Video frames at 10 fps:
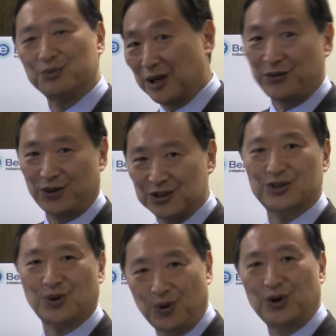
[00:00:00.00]
wafers,
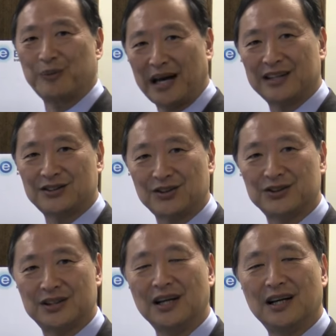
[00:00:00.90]
or
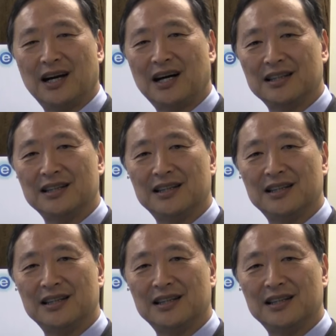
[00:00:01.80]
masters um,